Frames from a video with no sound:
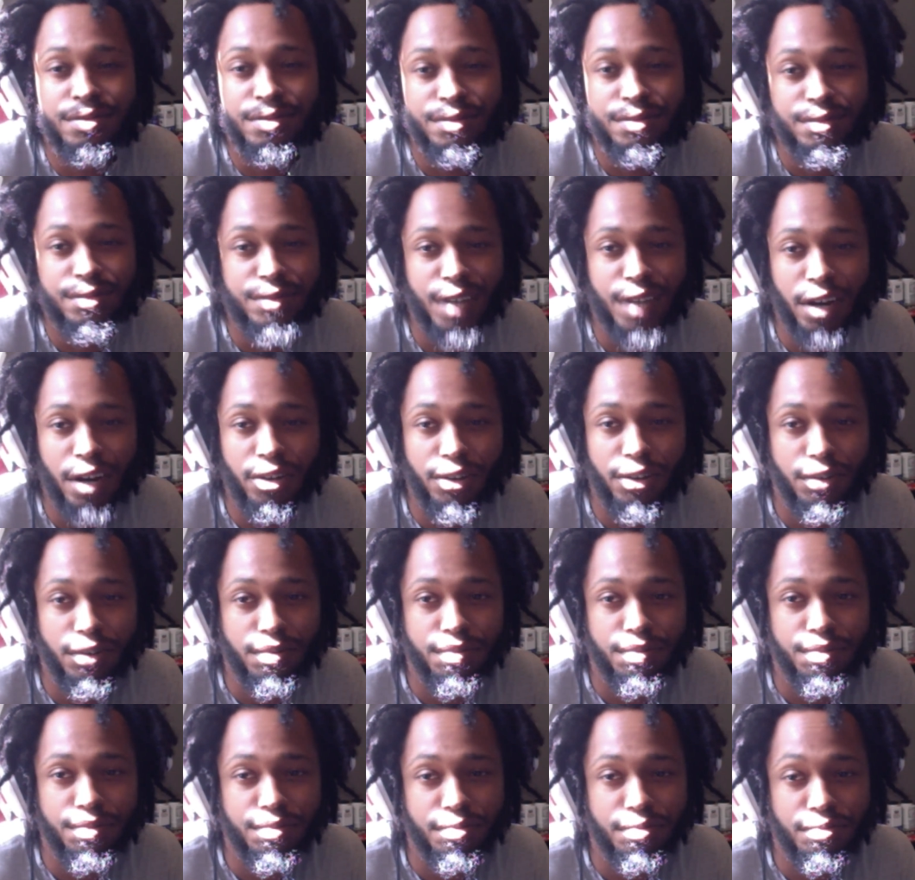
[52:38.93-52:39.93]
I don't know,
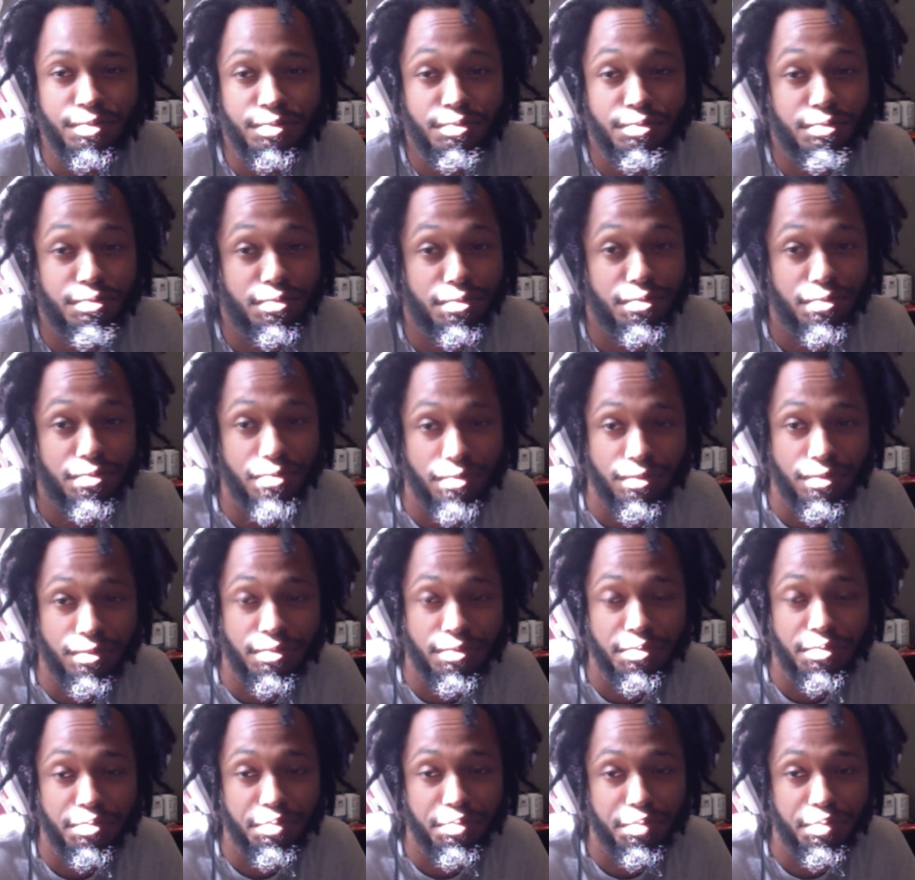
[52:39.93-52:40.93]

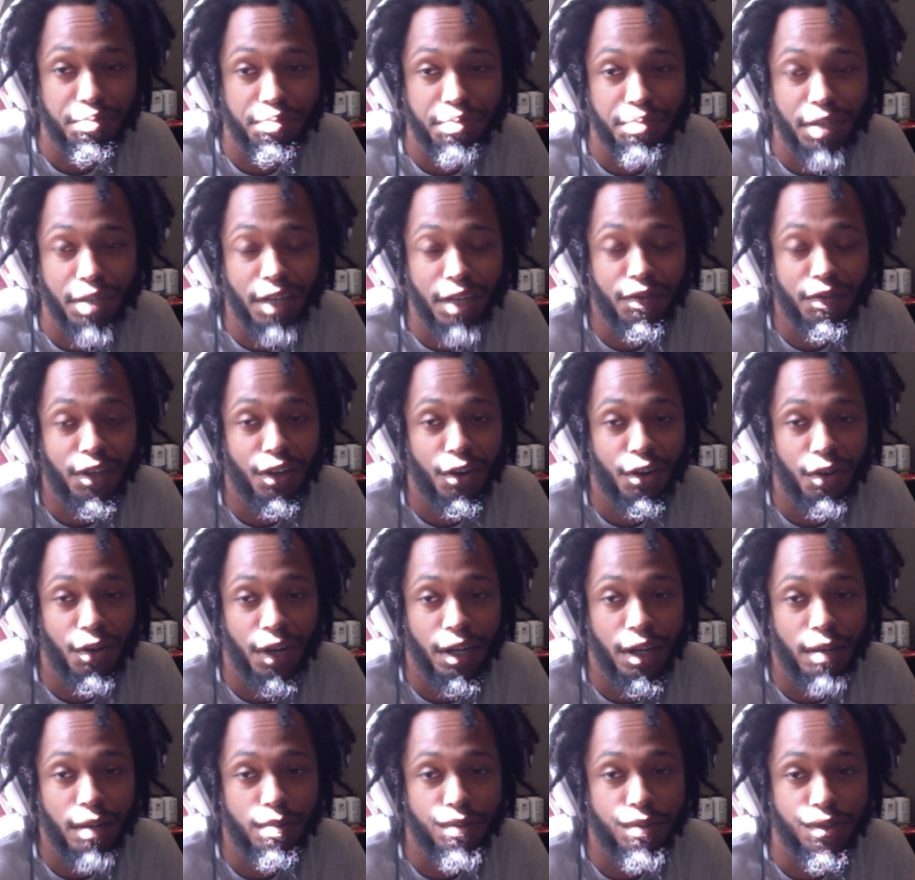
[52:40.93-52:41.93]
play video
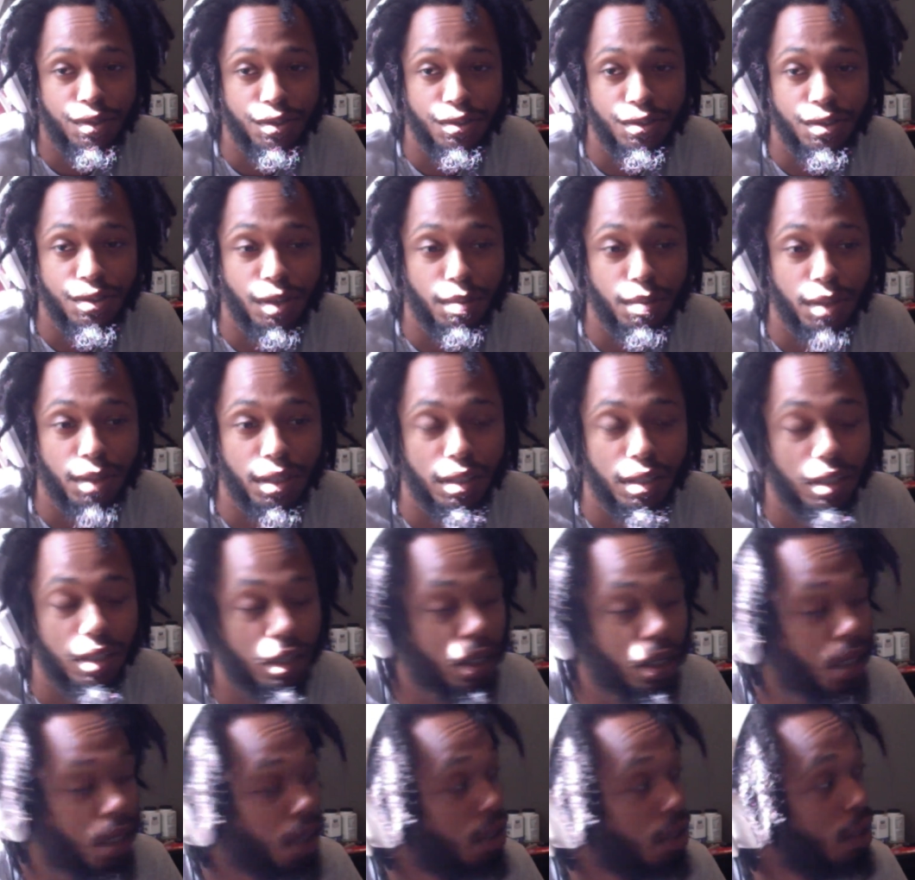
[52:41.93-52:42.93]
games or something,
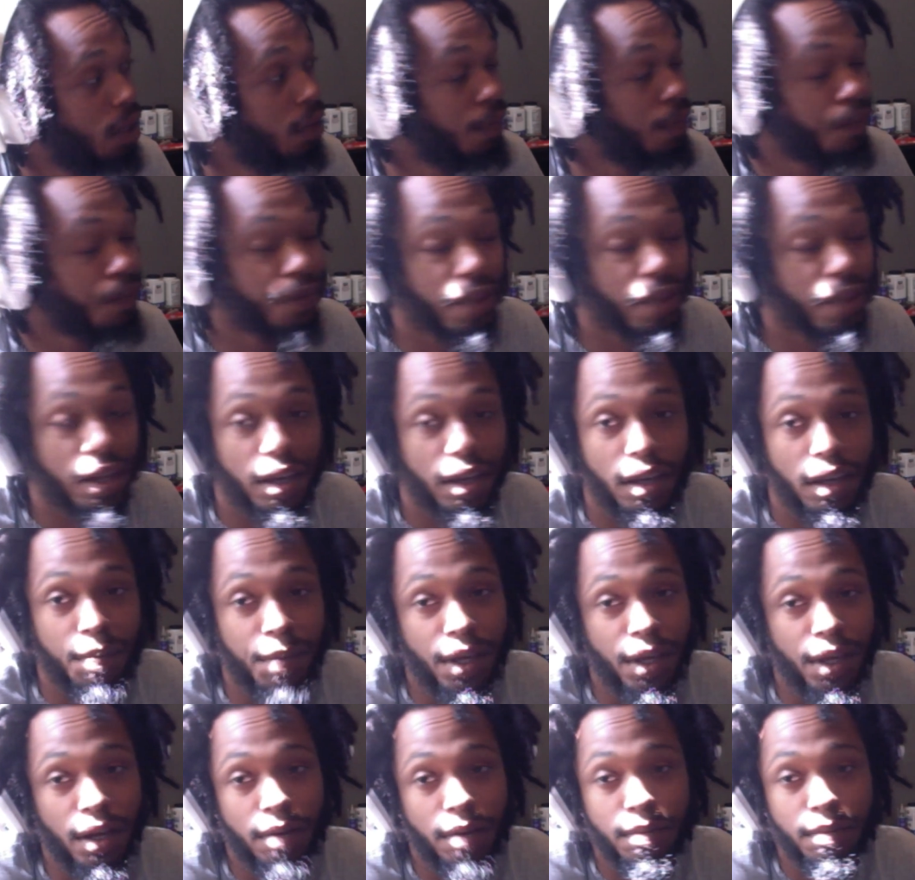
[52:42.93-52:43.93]
hit me
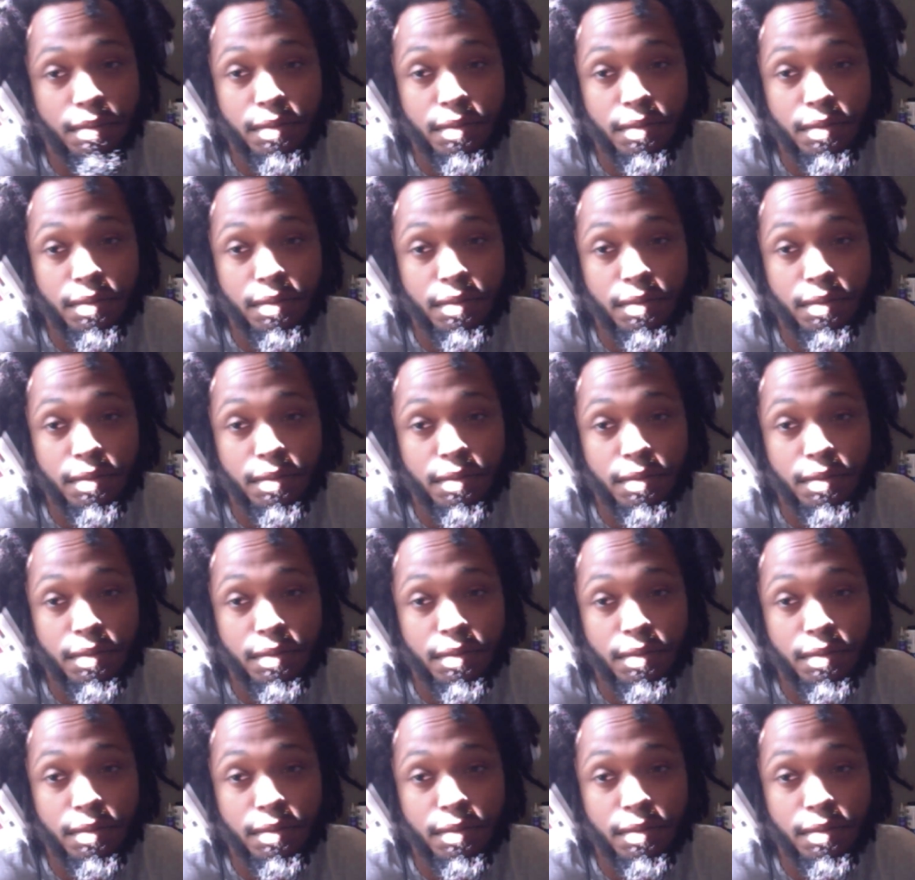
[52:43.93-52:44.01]
up.